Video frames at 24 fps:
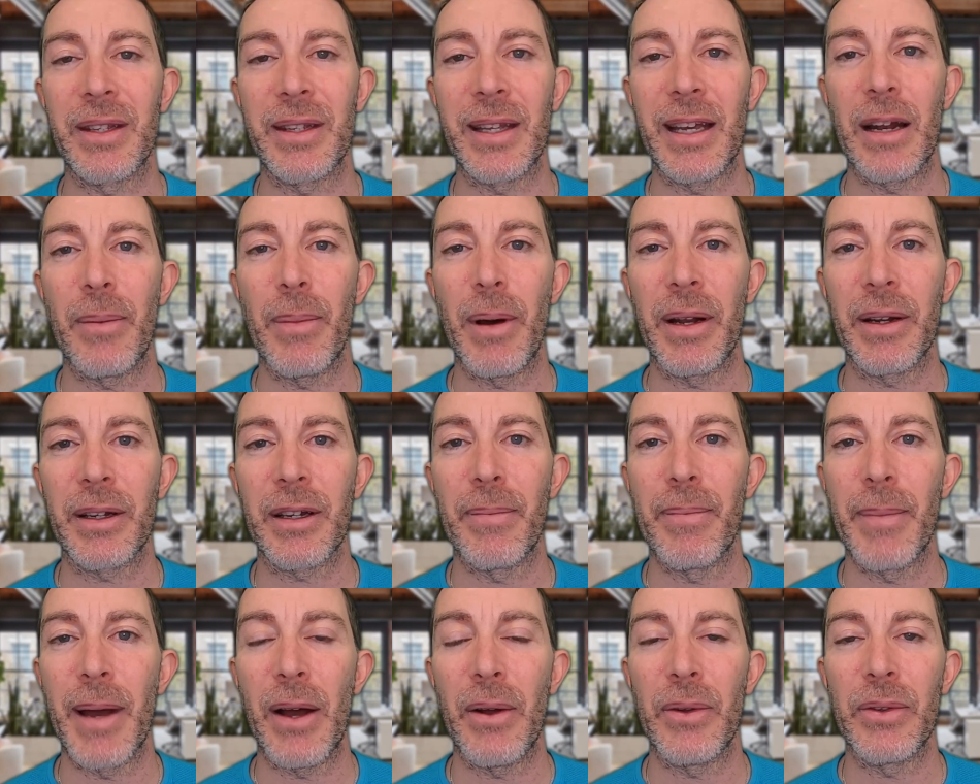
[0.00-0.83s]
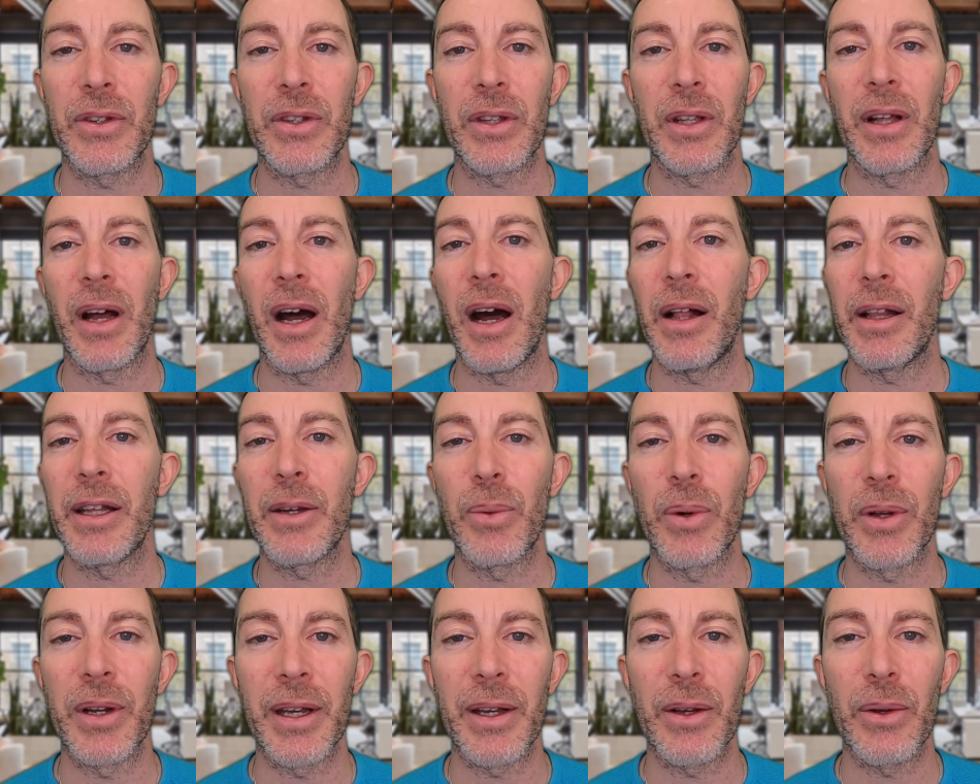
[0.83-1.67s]
Santa Monica Mountains and the
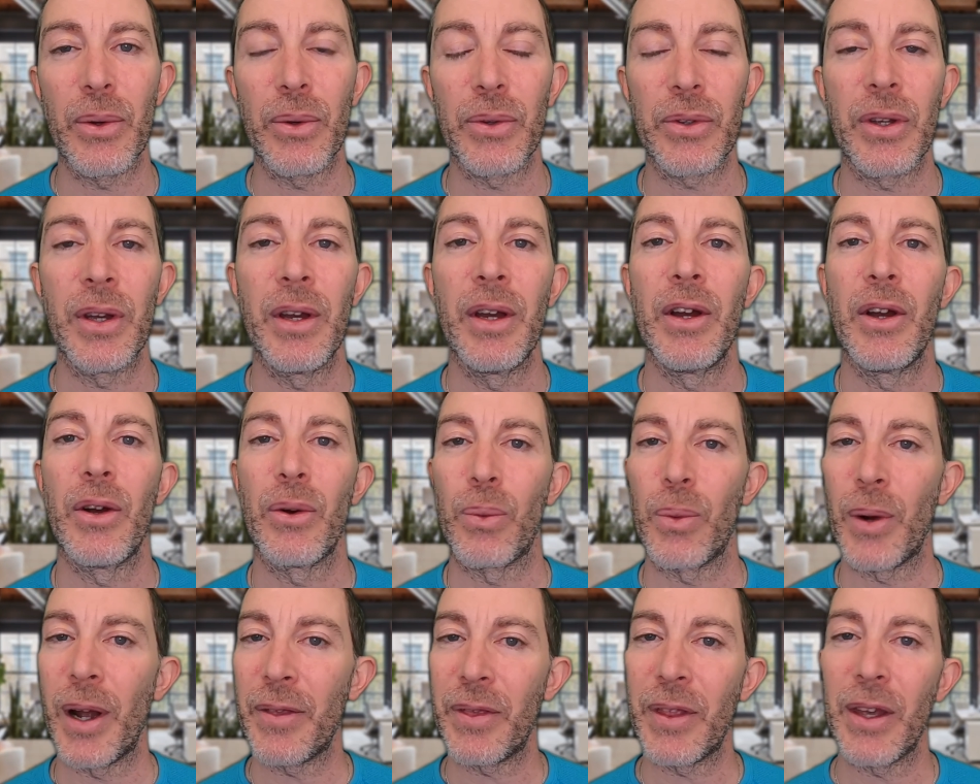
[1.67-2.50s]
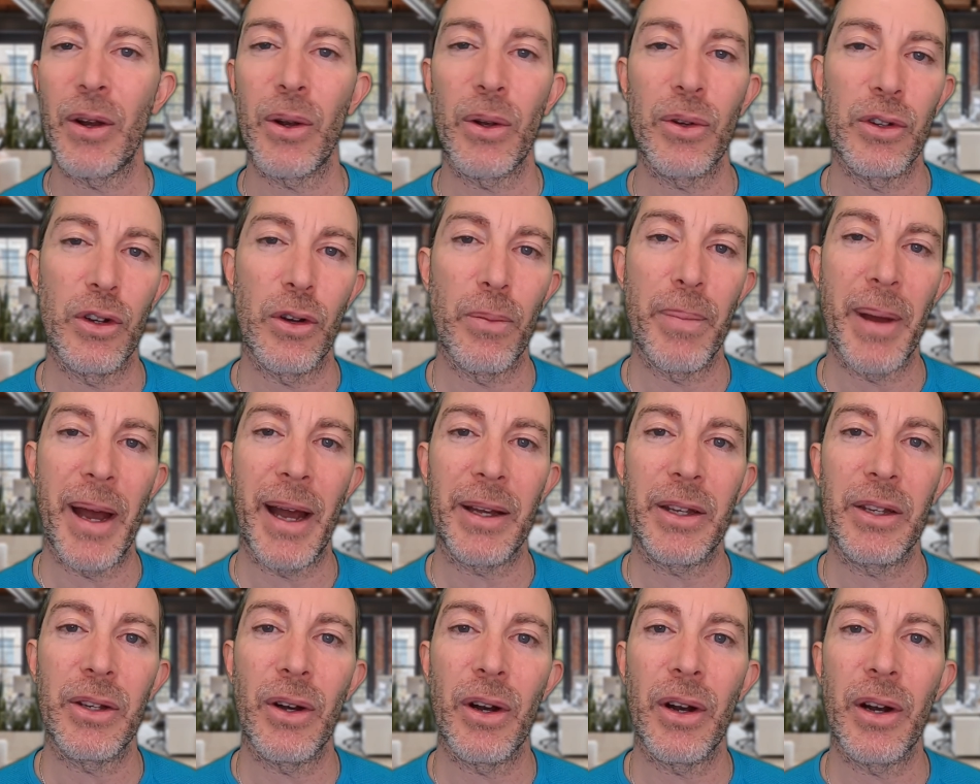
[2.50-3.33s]
Hollywood Hills right there in your
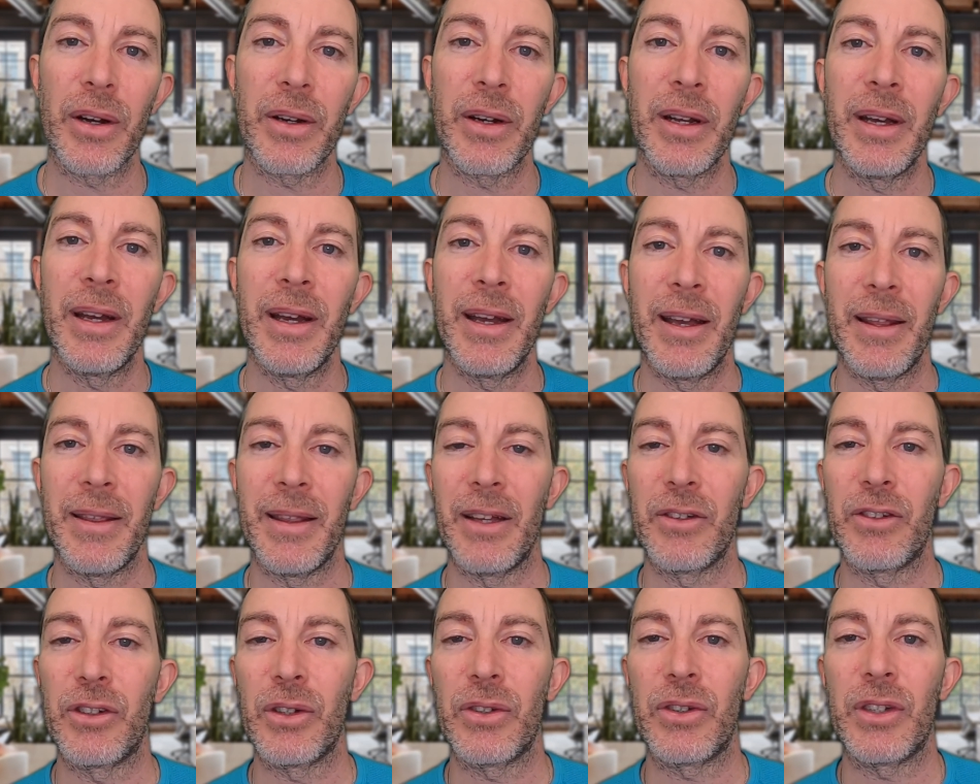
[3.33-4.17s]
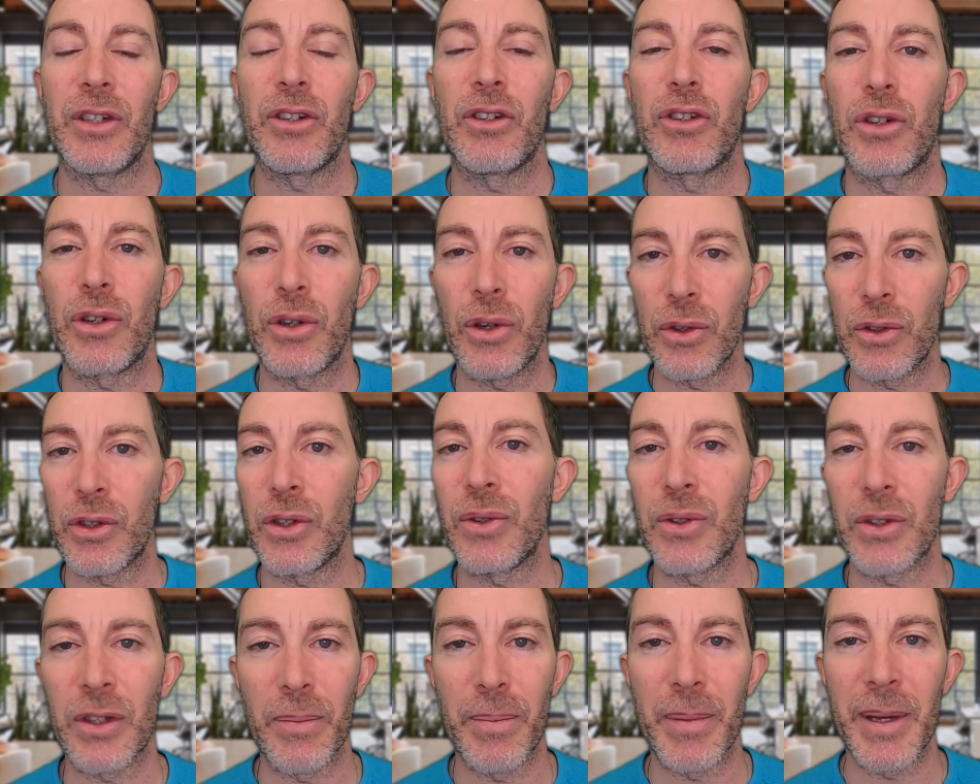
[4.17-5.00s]
backyard. That just
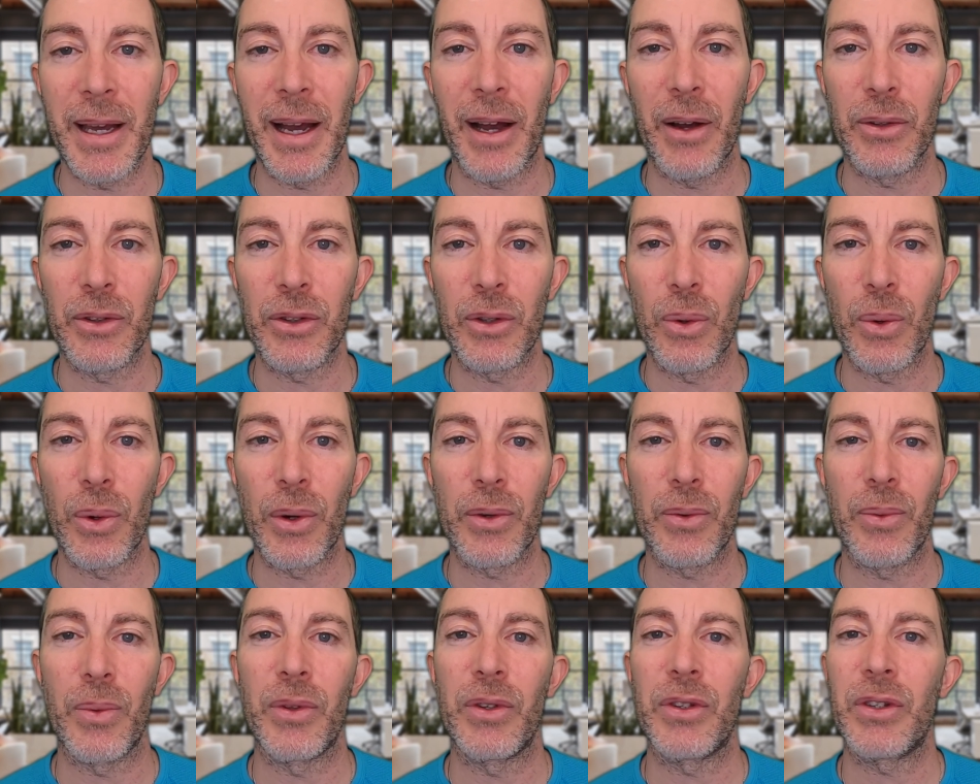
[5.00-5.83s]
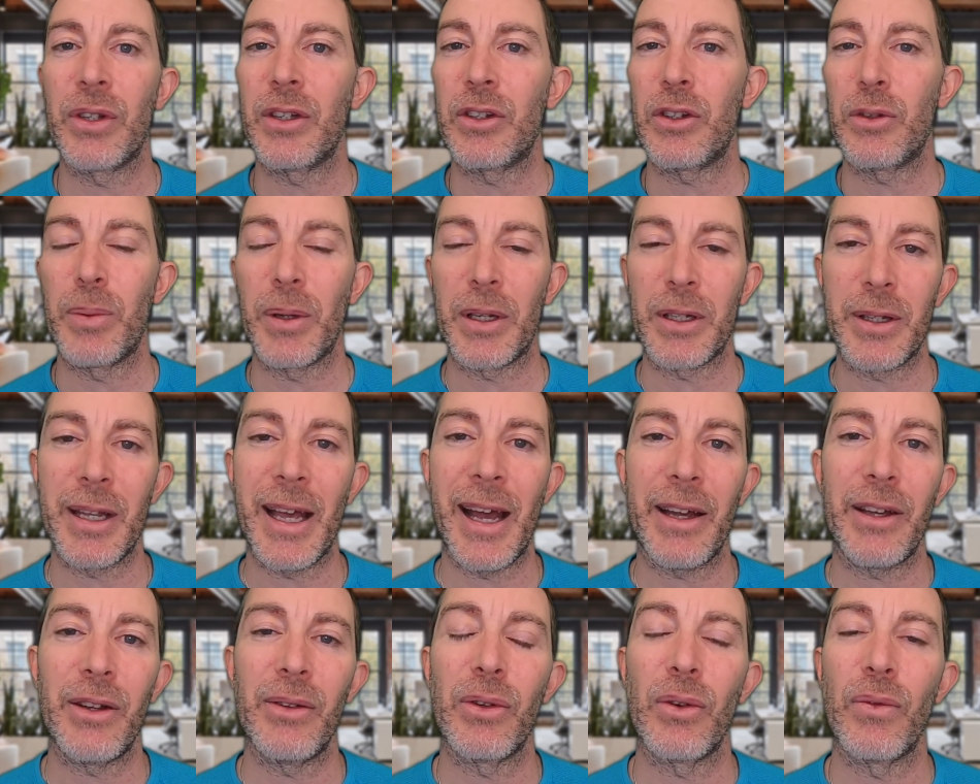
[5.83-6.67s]
encourages you to be outdoors with such
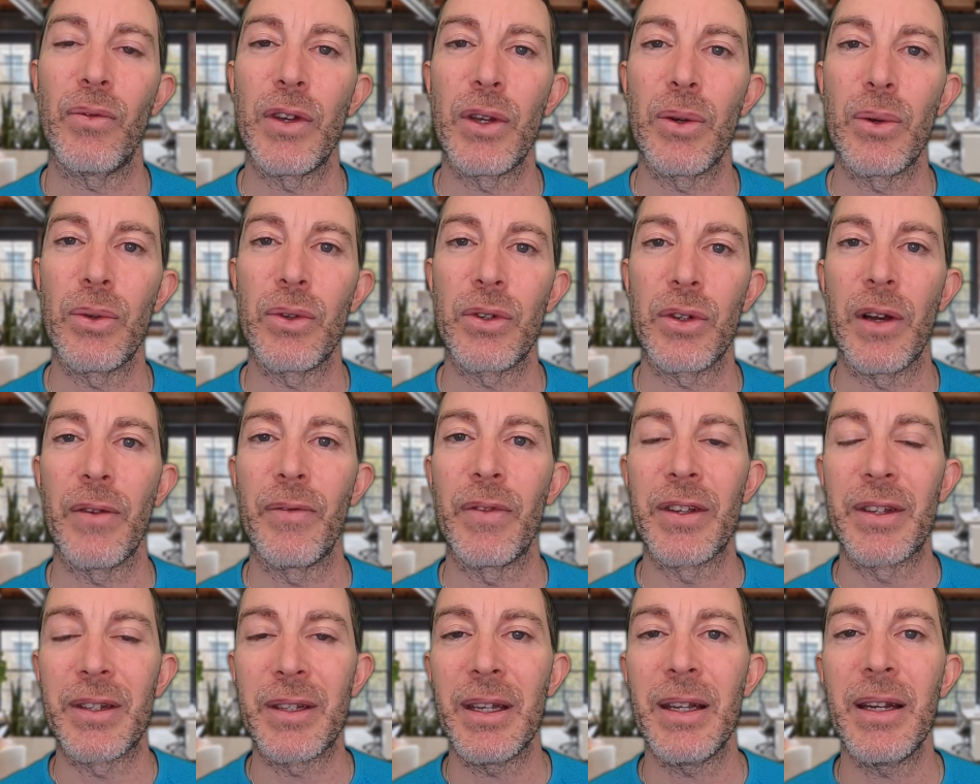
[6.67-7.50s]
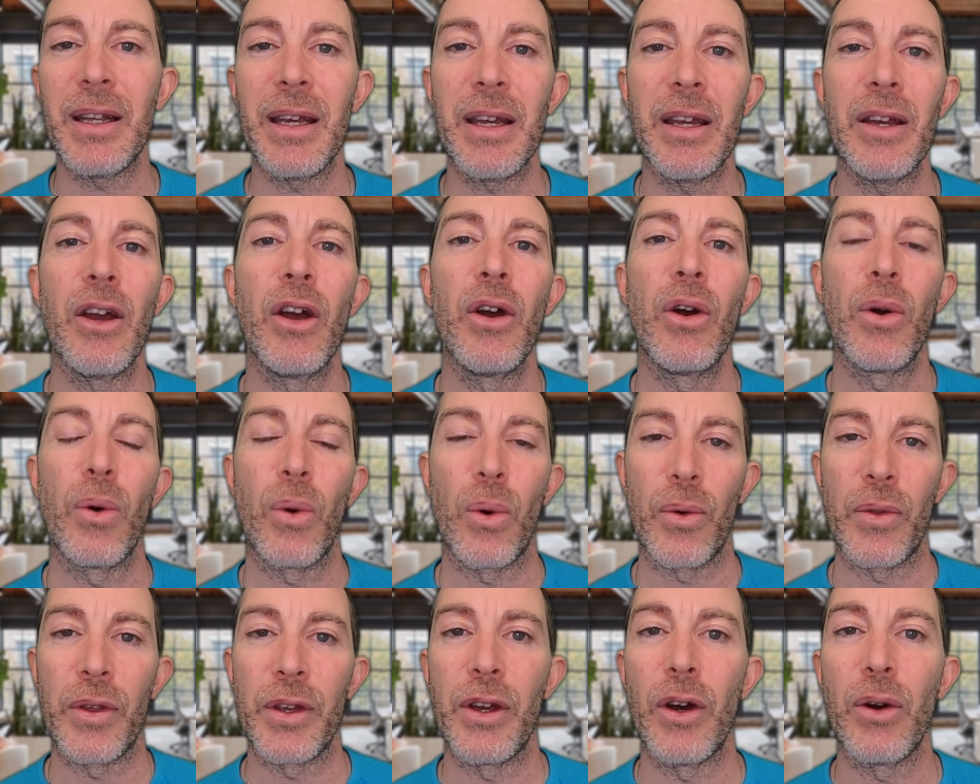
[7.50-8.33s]
spectacular views of the city
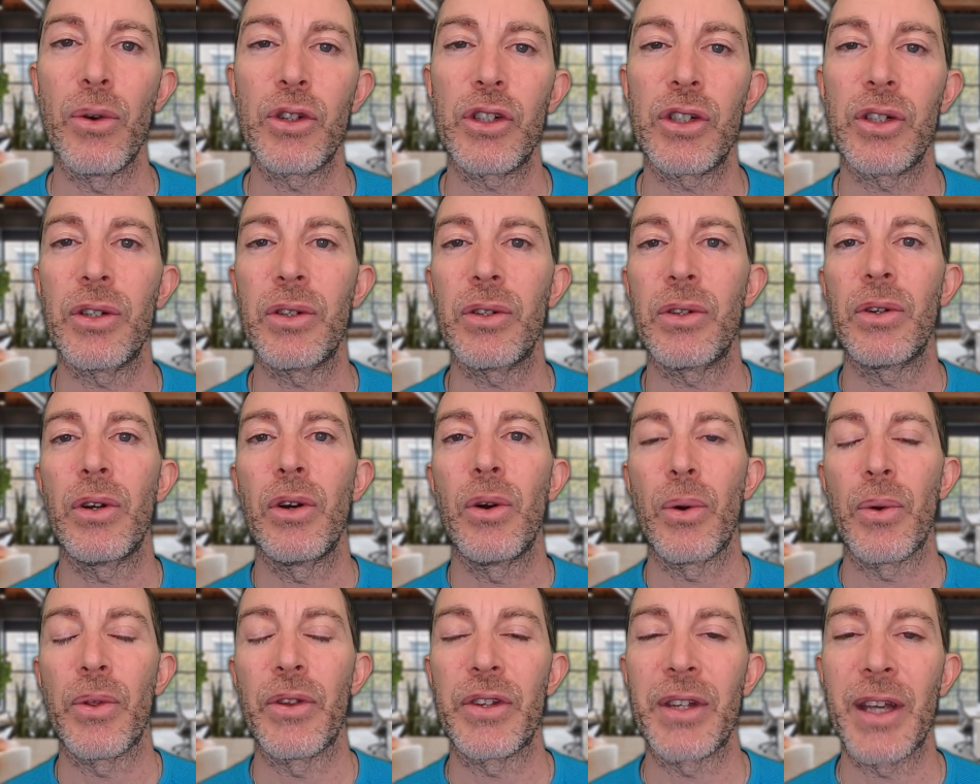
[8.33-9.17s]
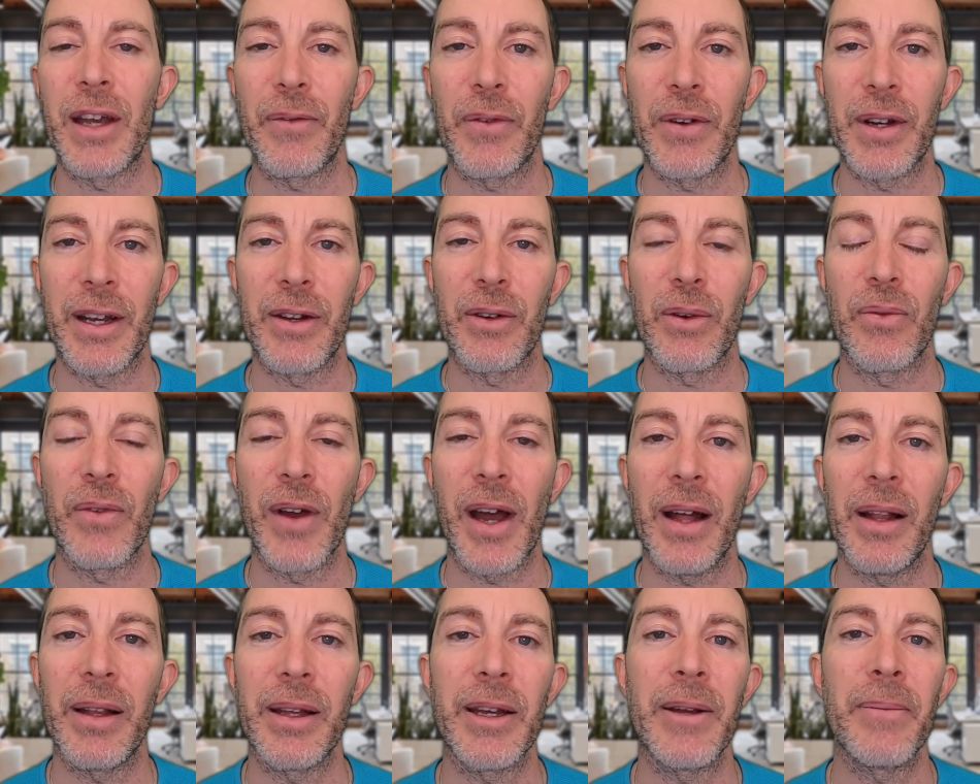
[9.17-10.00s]
or the ocean or the San Fernando
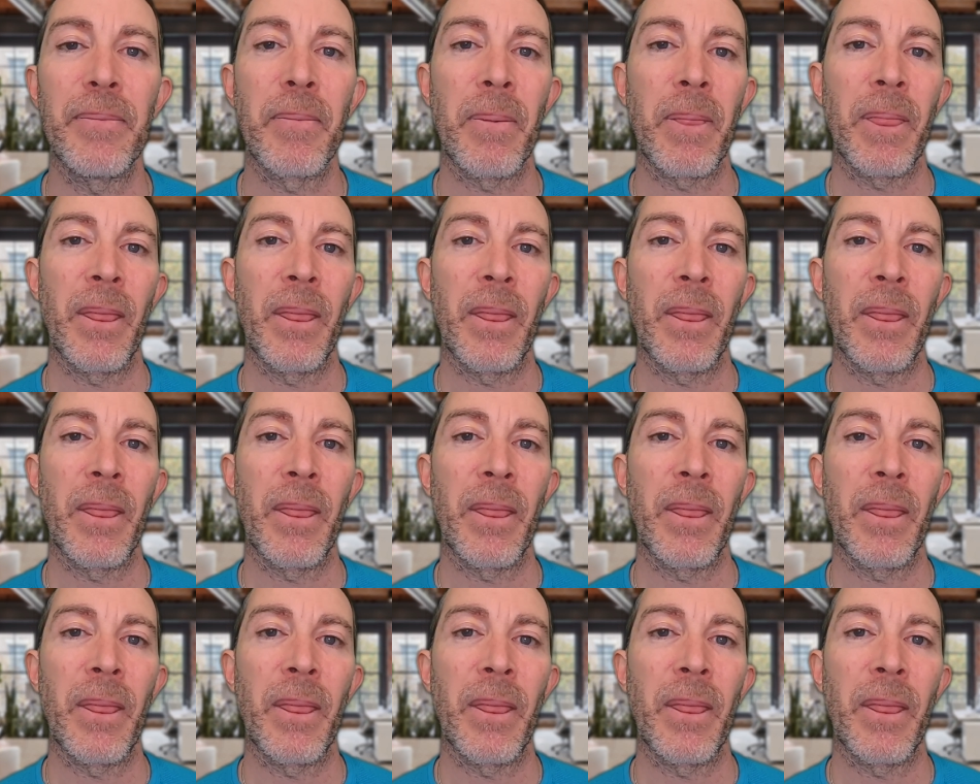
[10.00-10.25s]
Valley.